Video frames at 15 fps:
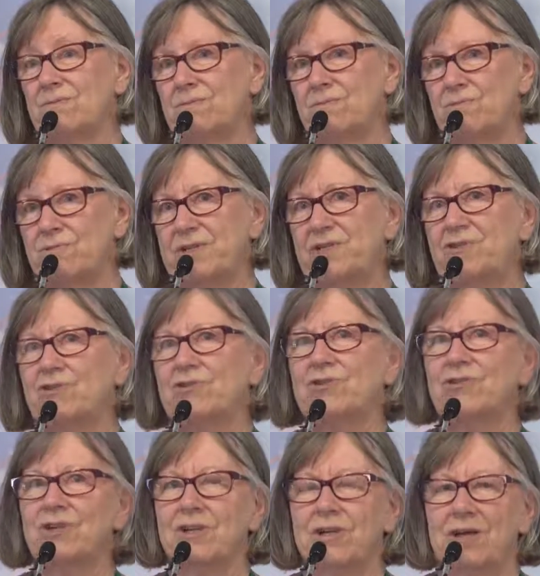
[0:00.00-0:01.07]

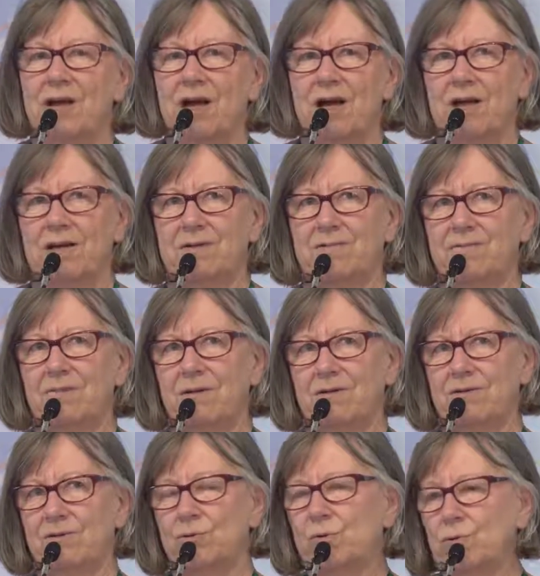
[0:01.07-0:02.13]
rich,
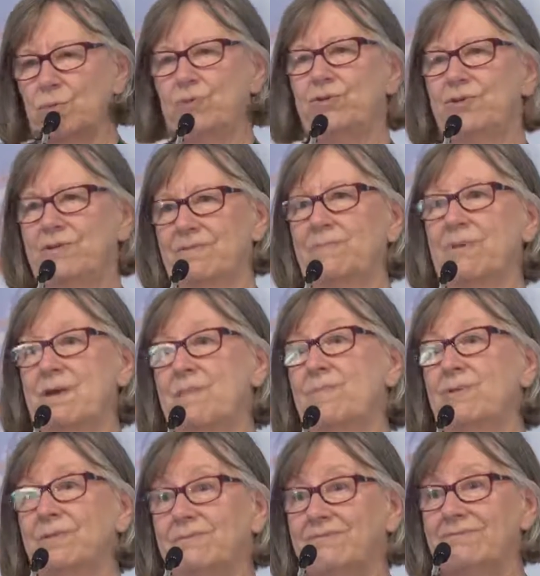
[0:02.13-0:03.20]
good
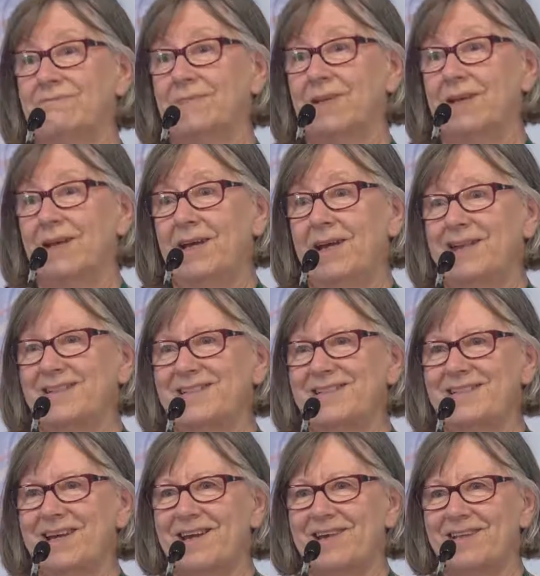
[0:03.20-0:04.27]
people. And to
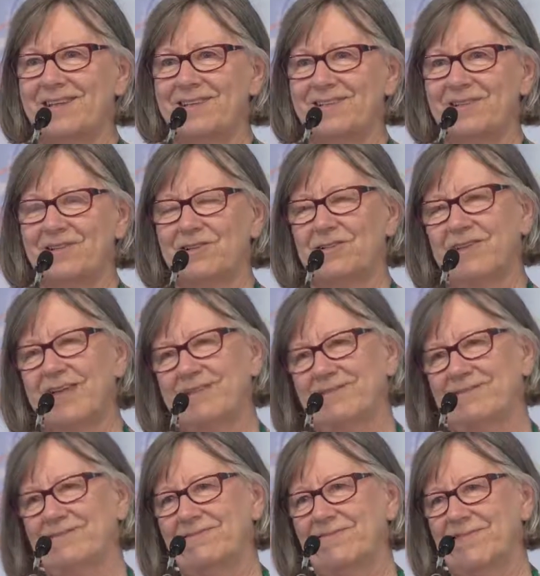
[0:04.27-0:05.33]
say that, that in
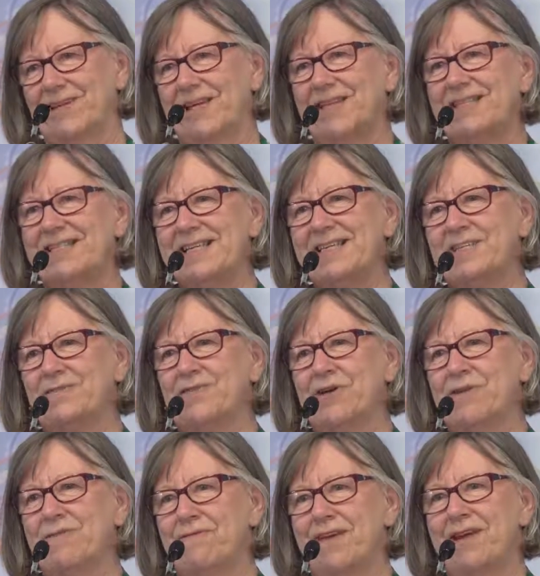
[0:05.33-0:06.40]
the sense of
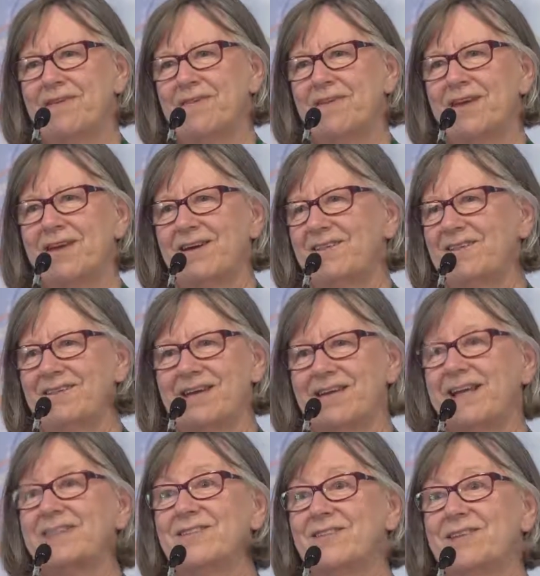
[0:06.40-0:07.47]
no faith there, I think that
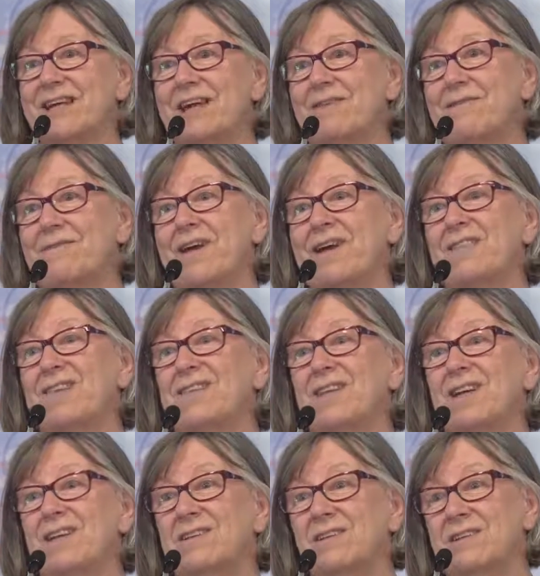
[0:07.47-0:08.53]
they certainly had a faith
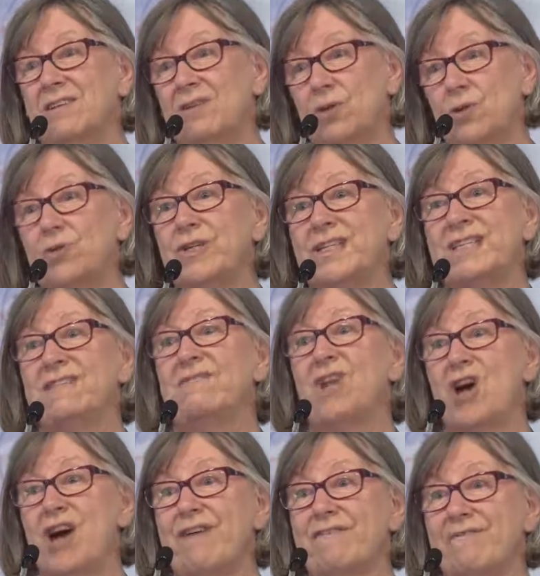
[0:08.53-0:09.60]
in the goodness of
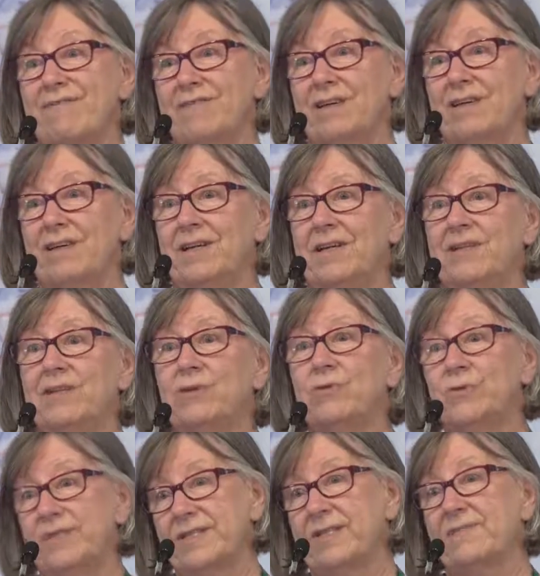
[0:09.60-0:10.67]
life, in the
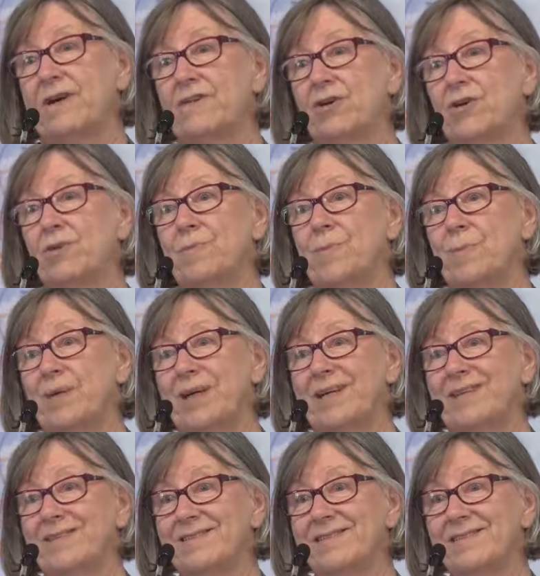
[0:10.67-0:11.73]
goodness of other human
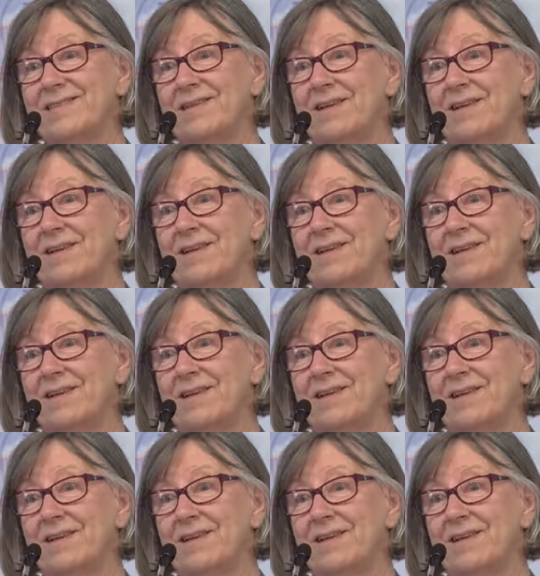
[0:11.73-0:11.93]
beings.